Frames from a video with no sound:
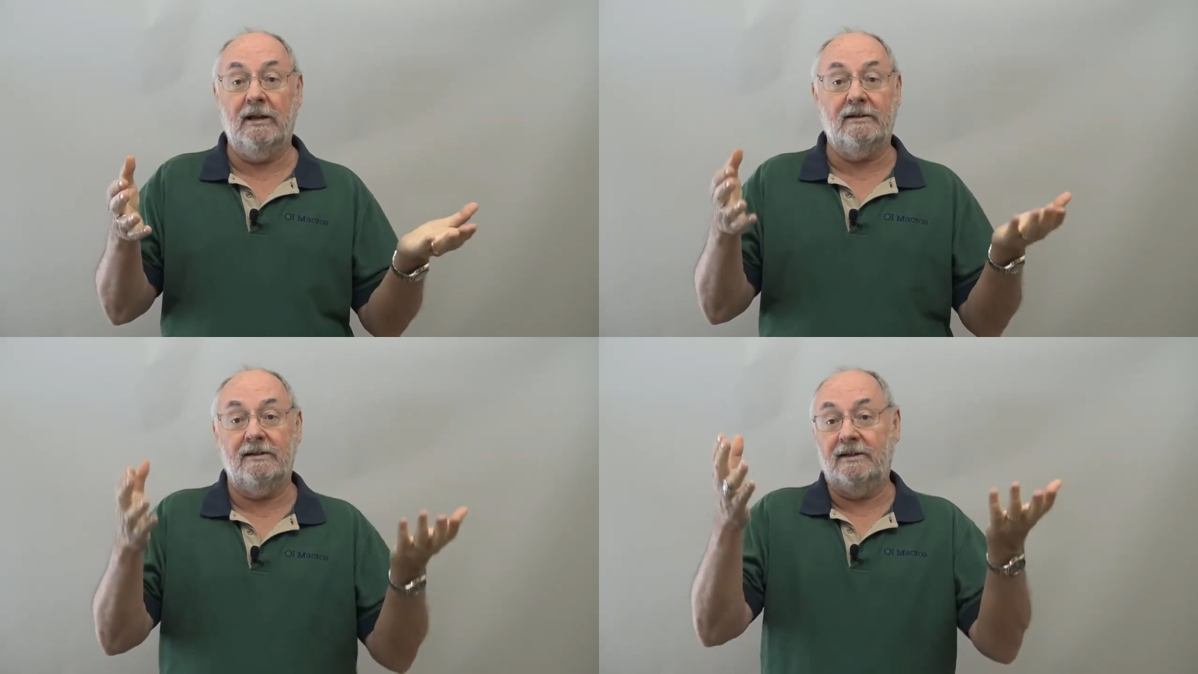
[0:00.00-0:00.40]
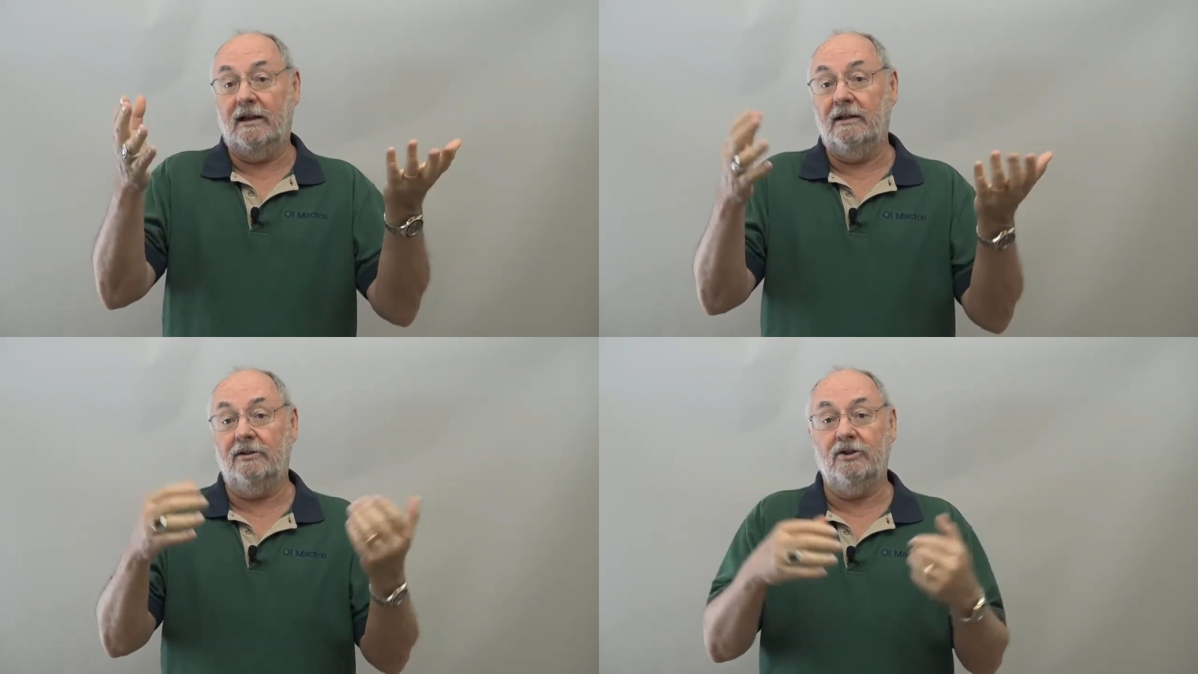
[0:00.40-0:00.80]
else's
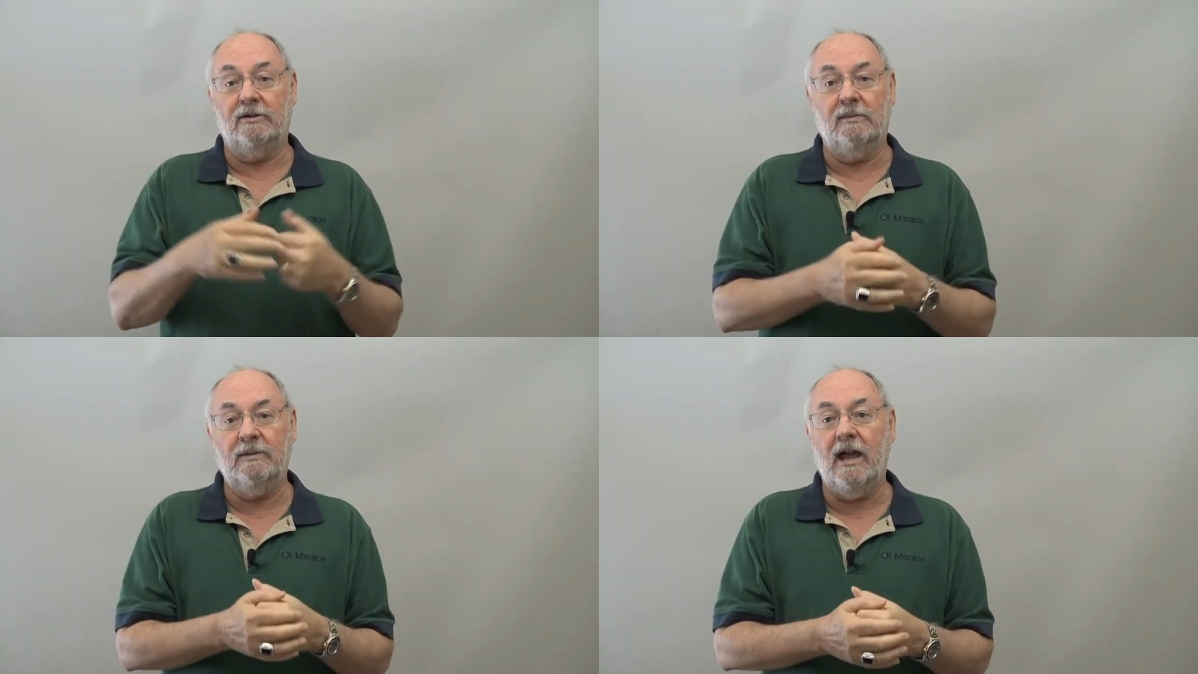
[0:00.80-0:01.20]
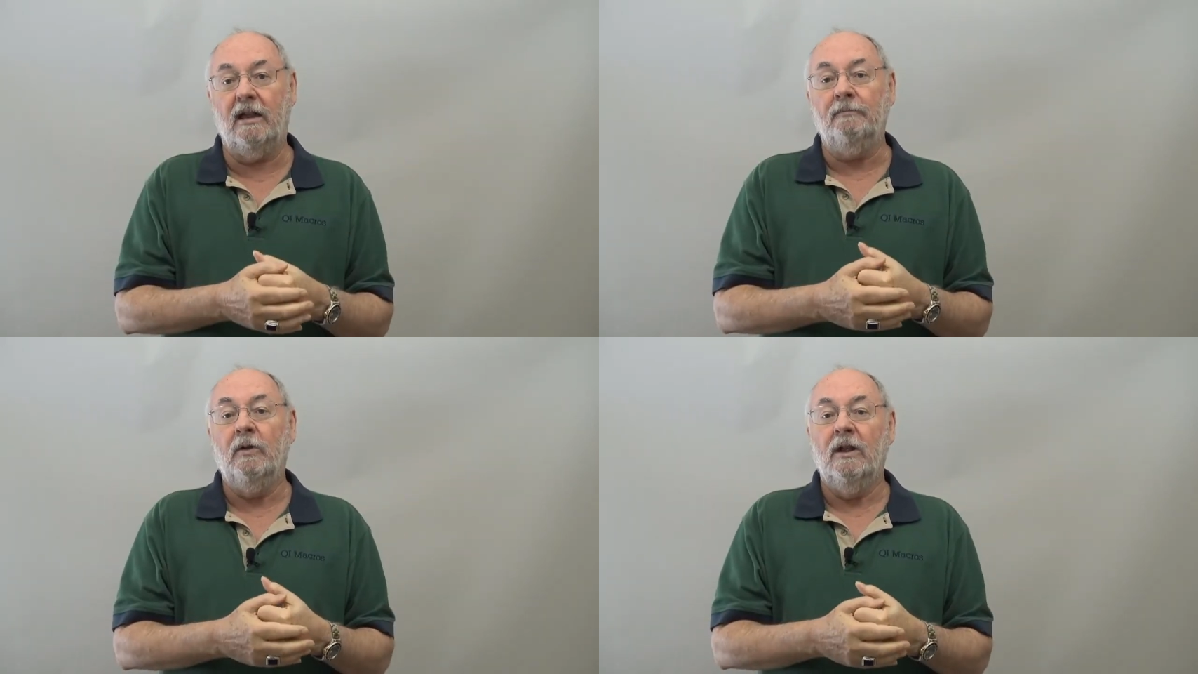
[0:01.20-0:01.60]
tail and shoot them
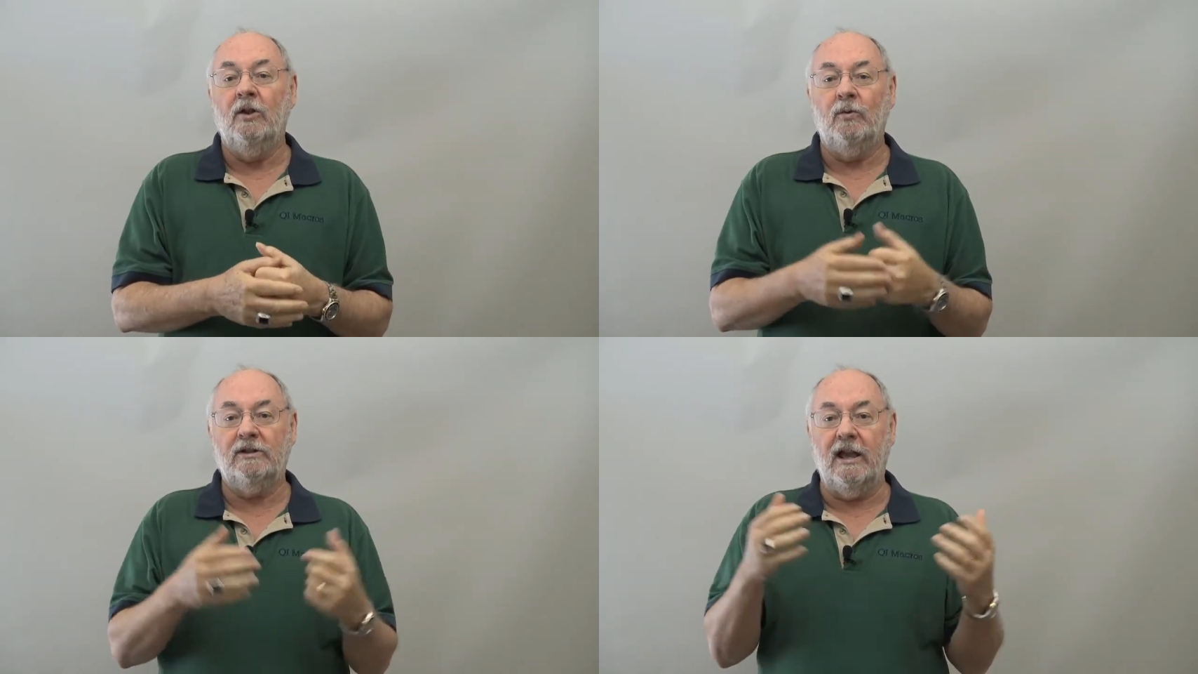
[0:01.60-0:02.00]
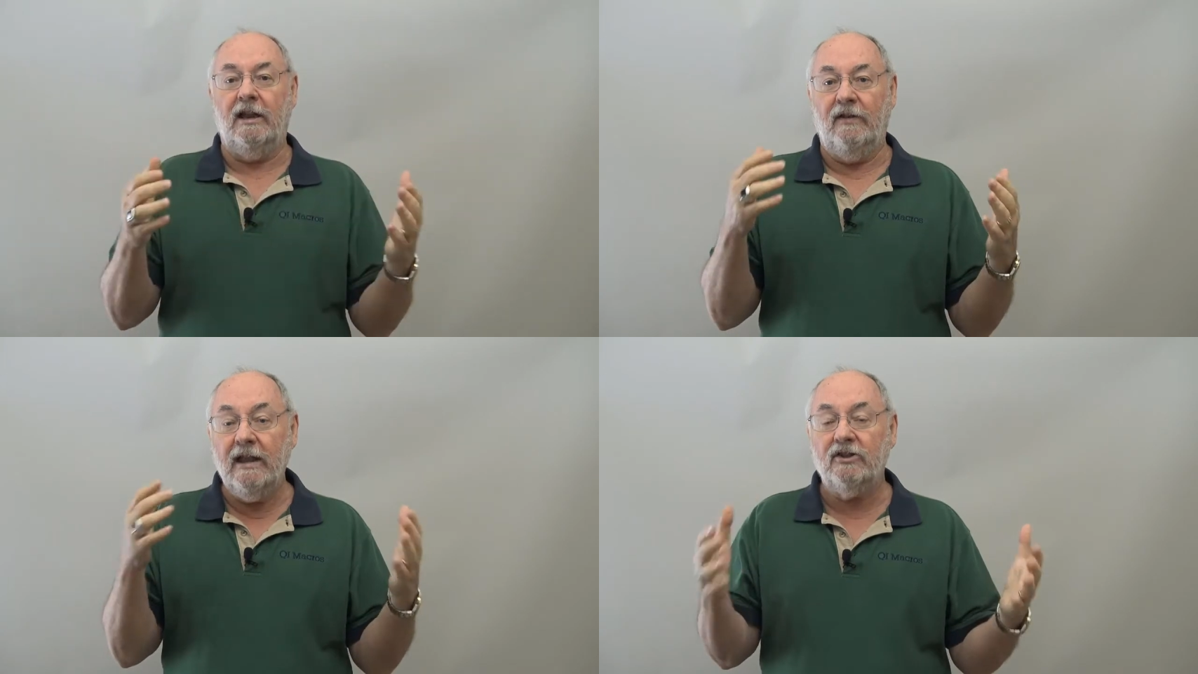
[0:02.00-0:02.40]
down, was
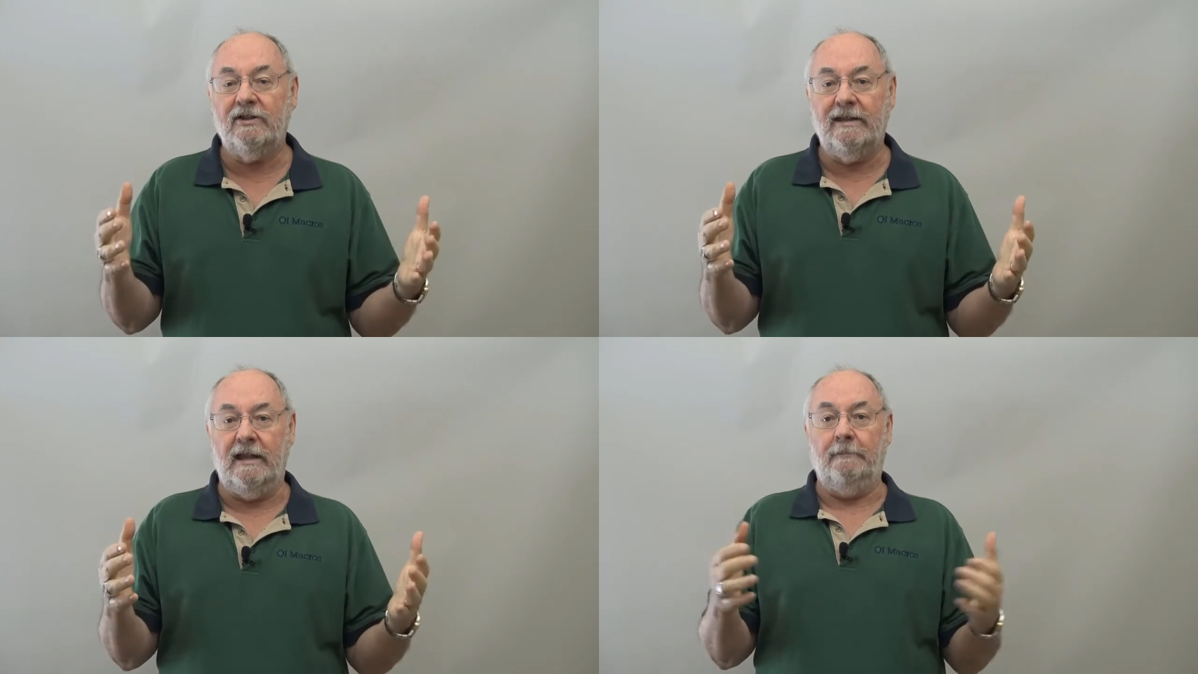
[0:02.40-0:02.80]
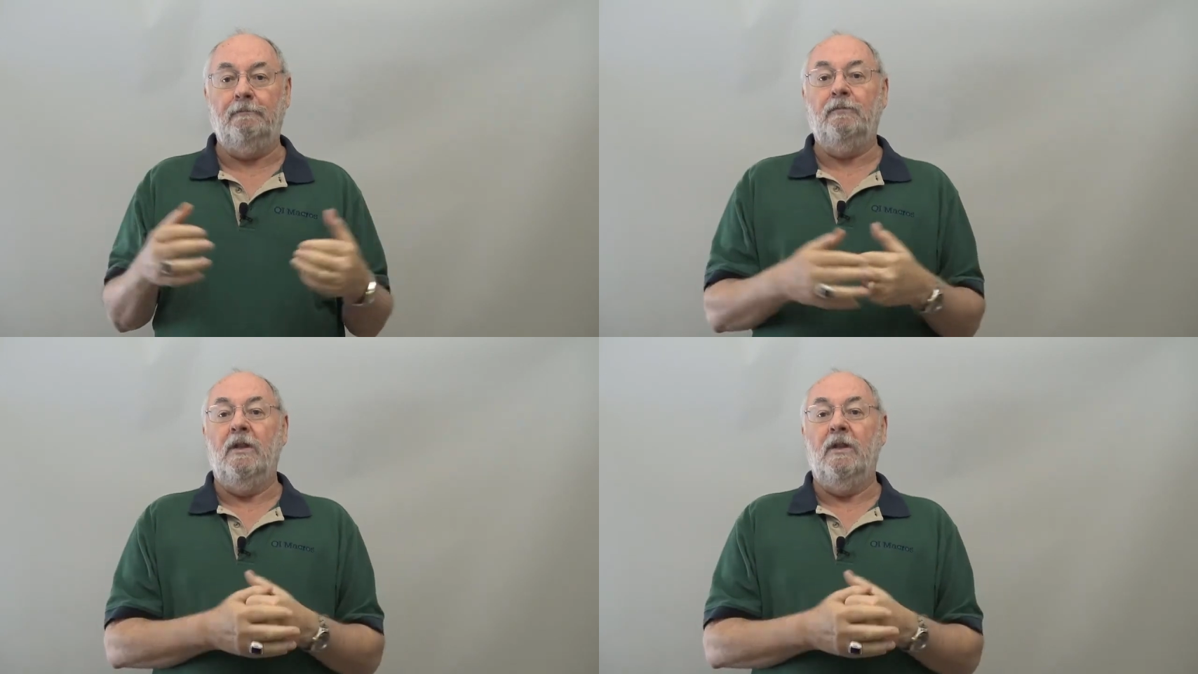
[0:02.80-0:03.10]
kind of his thing.